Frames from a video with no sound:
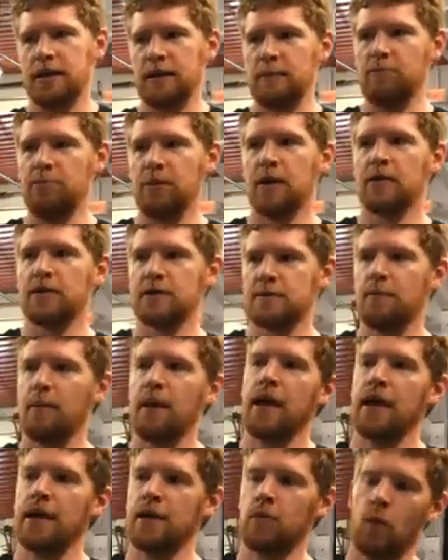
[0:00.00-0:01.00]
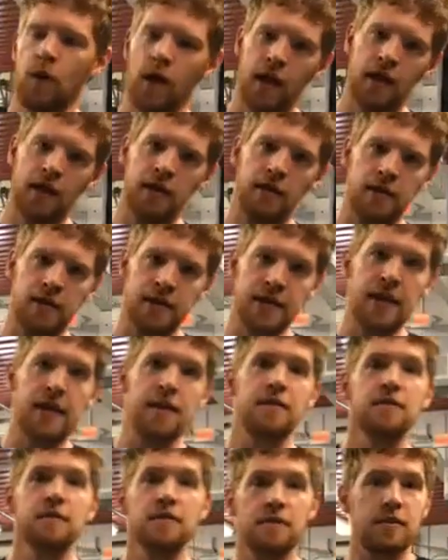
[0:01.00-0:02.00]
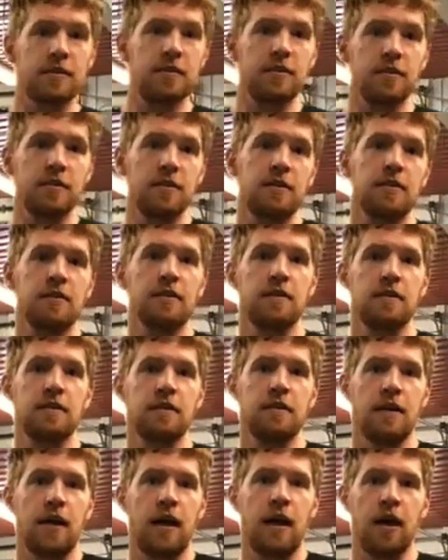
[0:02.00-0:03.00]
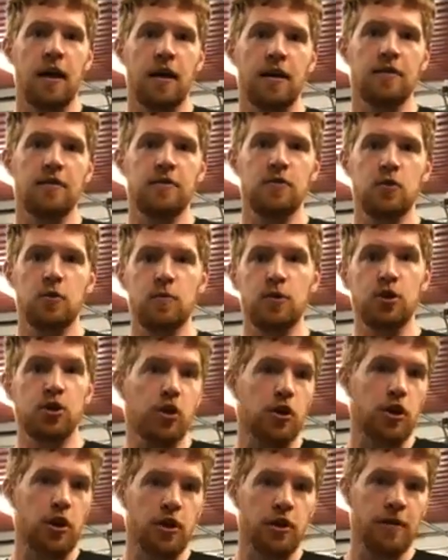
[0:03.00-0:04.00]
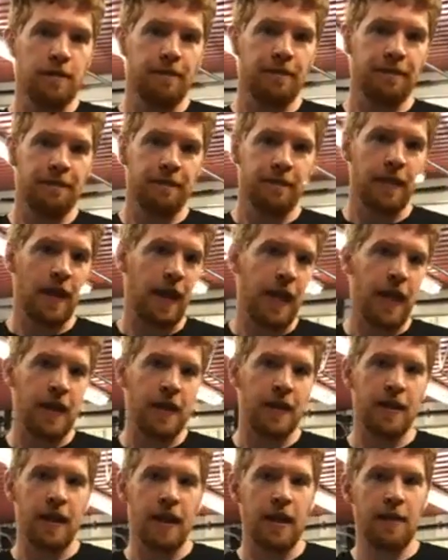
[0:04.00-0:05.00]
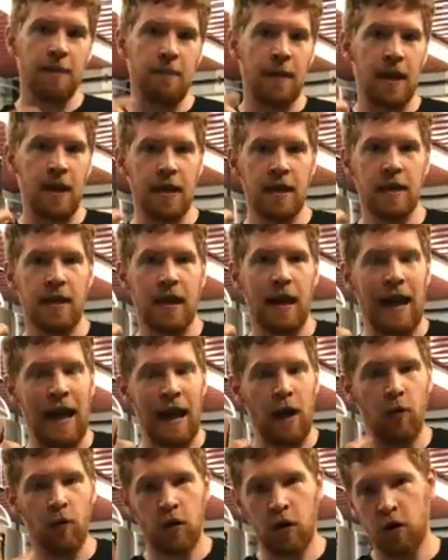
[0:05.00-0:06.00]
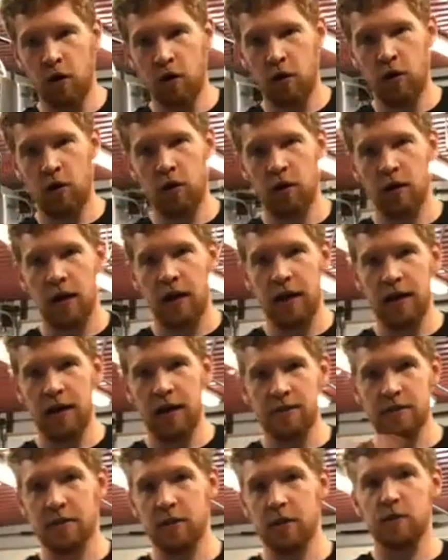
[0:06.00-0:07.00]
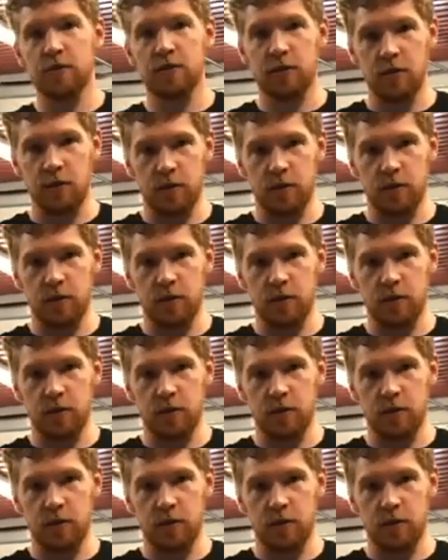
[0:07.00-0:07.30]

beer is made when yeast consume sugar and they make alcohol and CO2.